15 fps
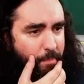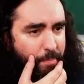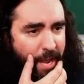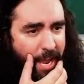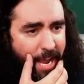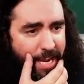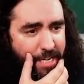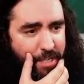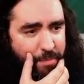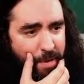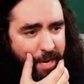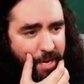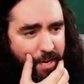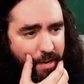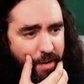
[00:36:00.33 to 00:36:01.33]
Paint
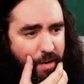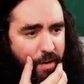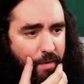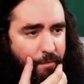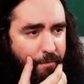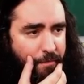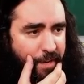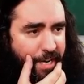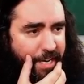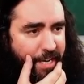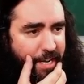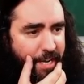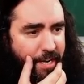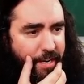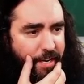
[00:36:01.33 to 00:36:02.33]
me
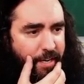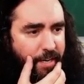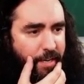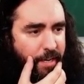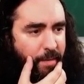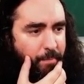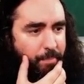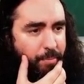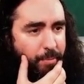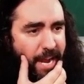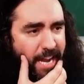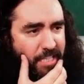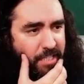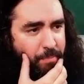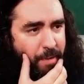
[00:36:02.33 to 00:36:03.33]
freaking
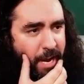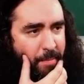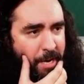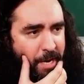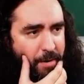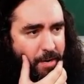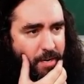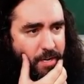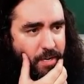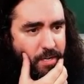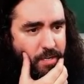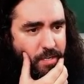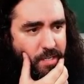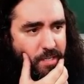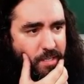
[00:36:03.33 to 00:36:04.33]
impressed, baby.
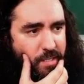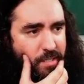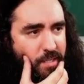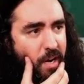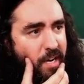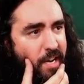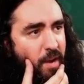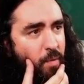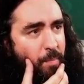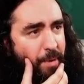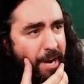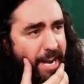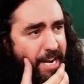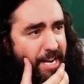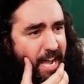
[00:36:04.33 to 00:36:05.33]
Okay, we're
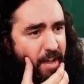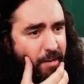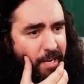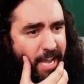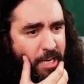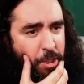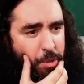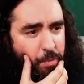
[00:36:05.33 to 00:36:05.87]
bringing down the Ledger